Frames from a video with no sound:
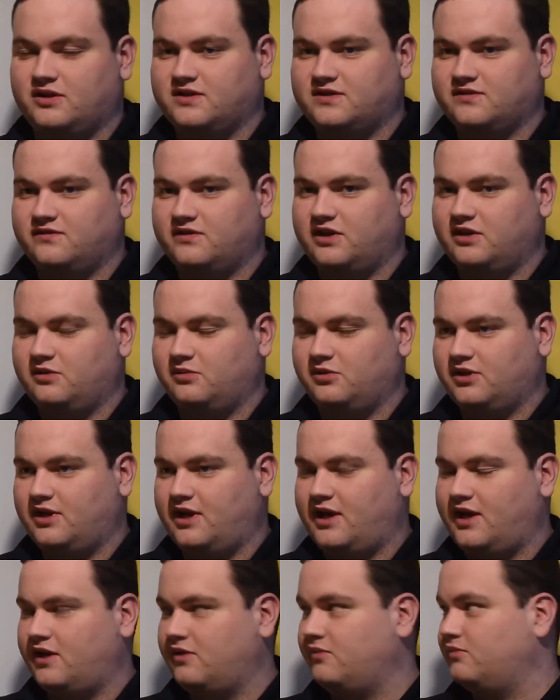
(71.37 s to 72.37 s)
that's
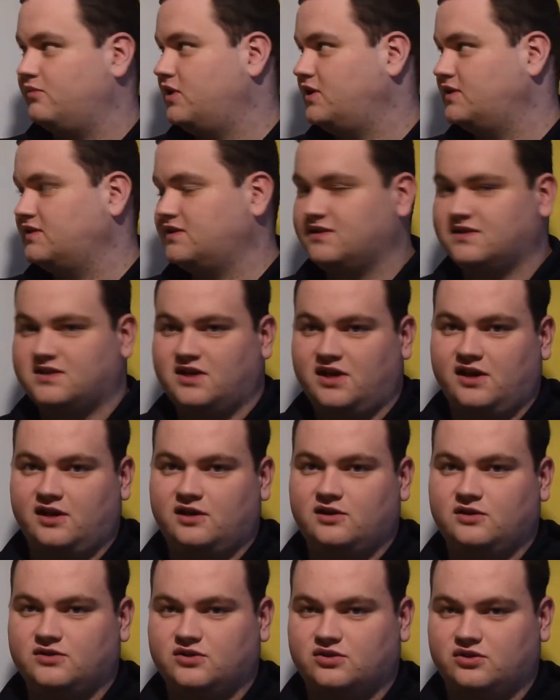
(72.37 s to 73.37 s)
available on the
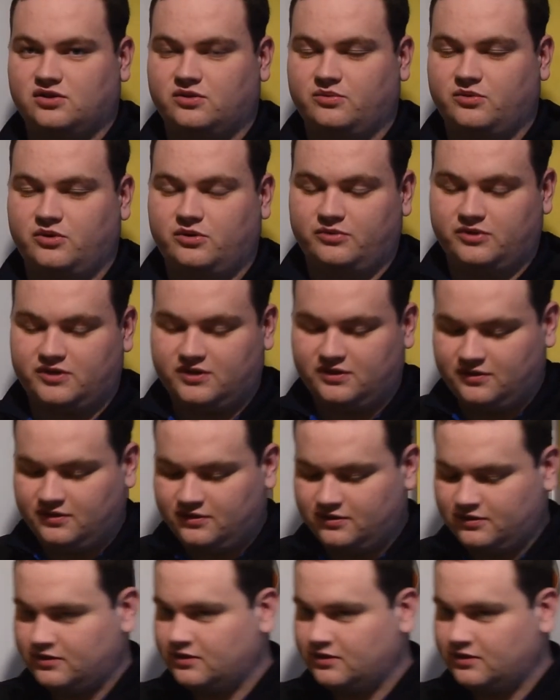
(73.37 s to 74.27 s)
Skynet cluster at the moment.